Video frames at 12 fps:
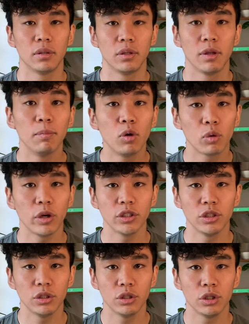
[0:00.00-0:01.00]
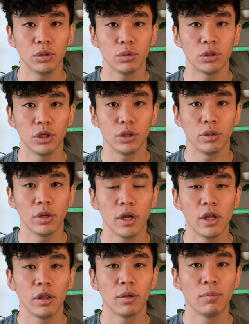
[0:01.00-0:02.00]
The more questions you'll do,
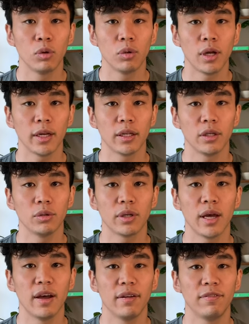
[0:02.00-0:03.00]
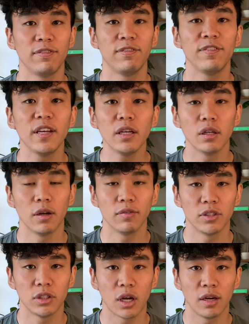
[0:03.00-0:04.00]
the more likely you'll get a feel of
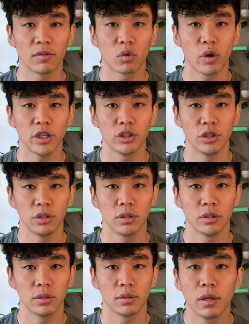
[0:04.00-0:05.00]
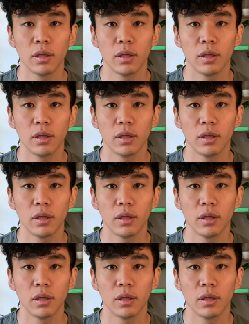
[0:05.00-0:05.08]
the style of questions.